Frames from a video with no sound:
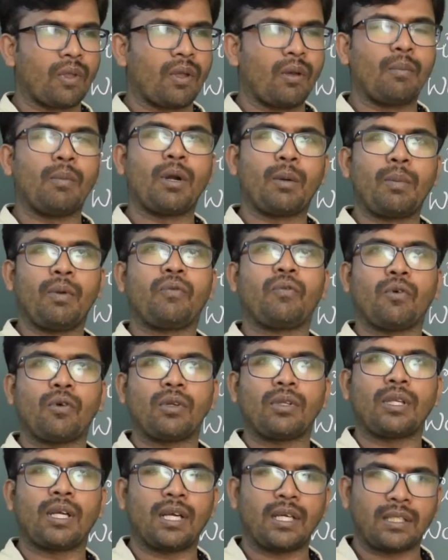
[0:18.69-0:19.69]
But before
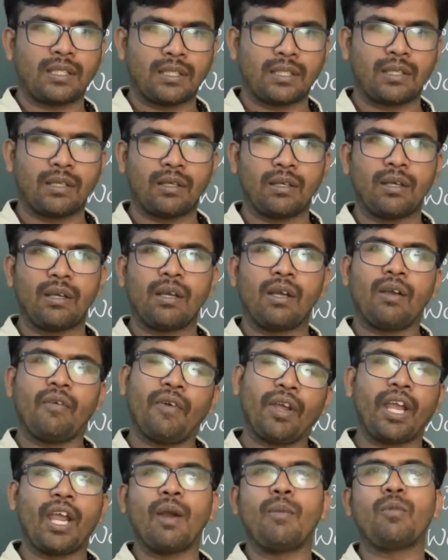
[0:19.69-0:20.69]
that, we
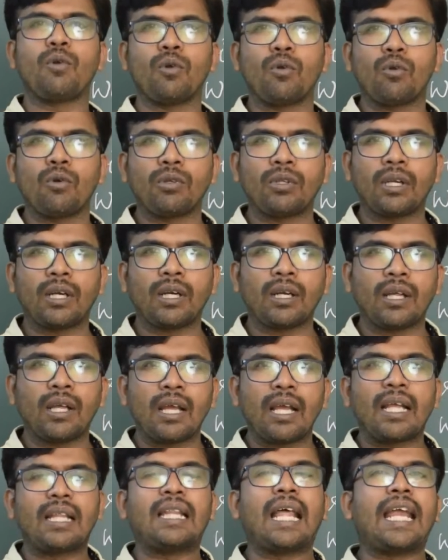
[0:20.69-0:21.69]
came to know that
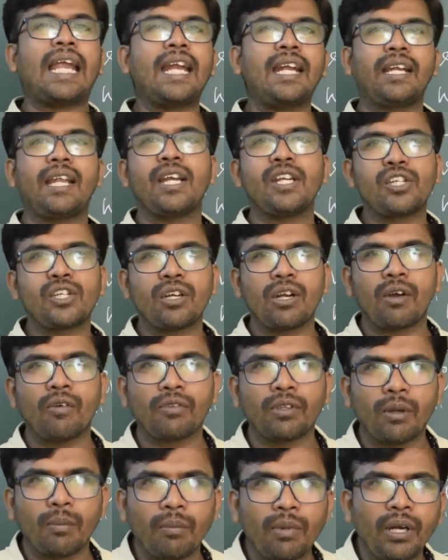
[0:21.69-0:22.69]
the intention of
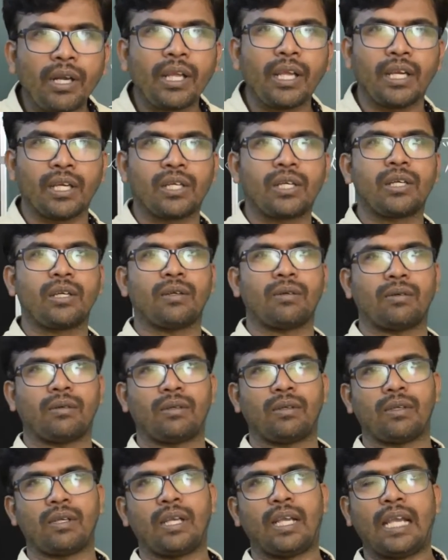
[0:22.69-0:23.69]
the British
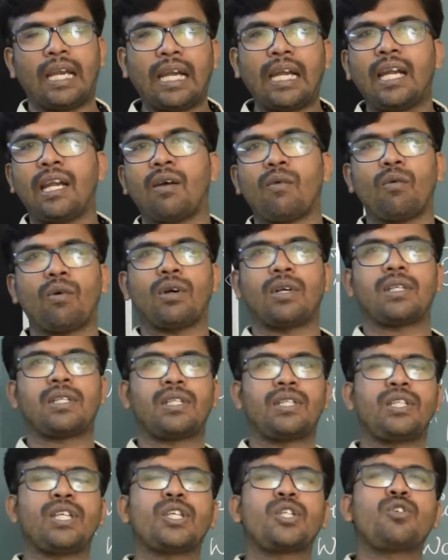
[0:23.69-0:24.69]
in India was
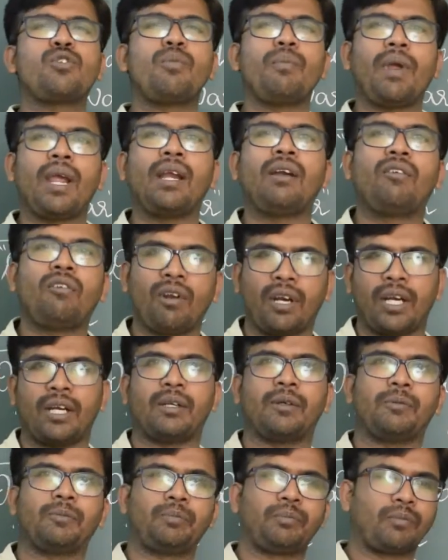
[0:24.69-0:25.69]
just to make trade.
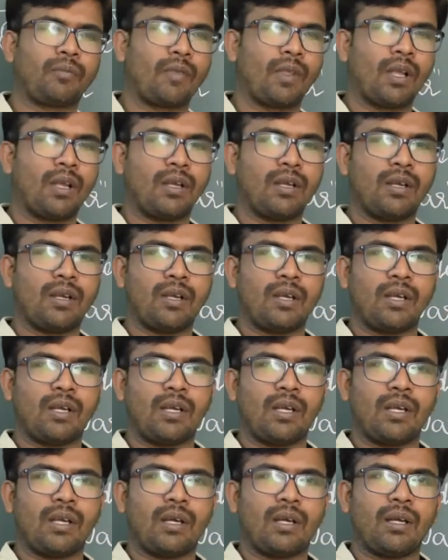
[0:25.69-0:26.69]

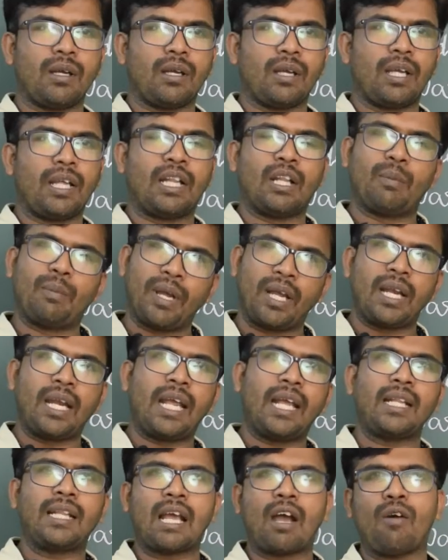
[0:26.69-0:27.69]
In the
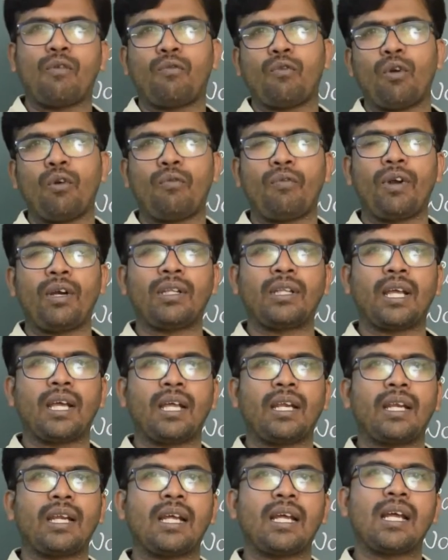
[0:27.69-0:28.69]
beginning, they have fulfilled
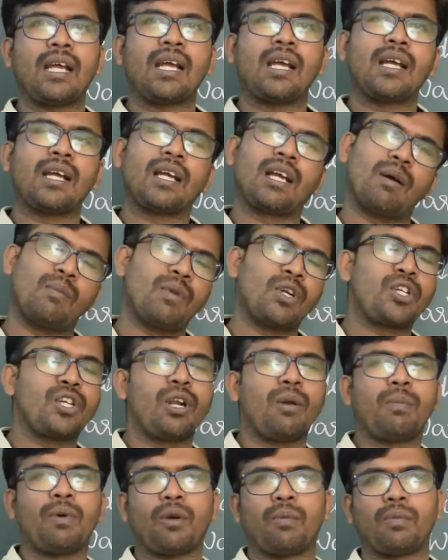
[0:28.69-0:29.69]
their commercial
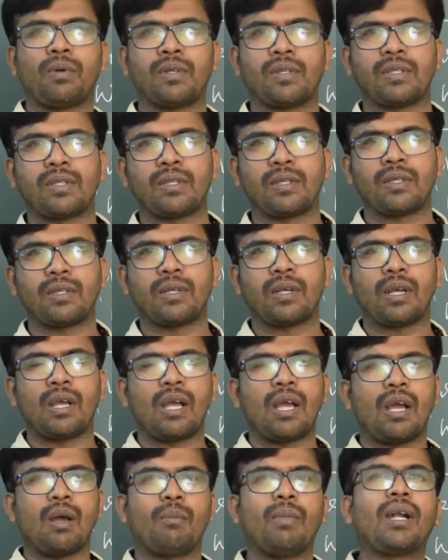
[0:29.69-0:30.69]
purpose.
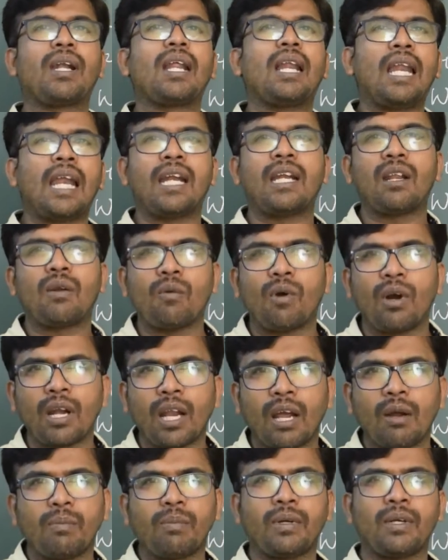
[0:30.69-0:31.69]
But later what
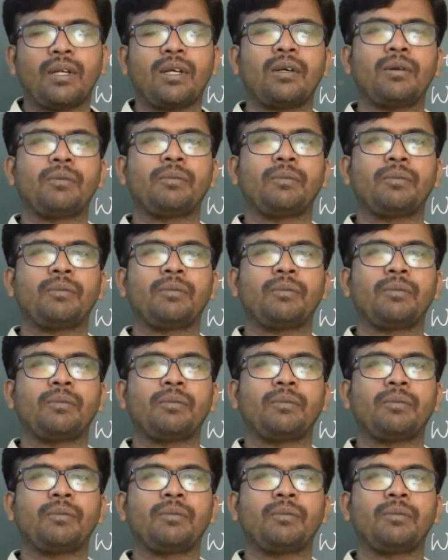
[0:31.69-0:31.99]
happened?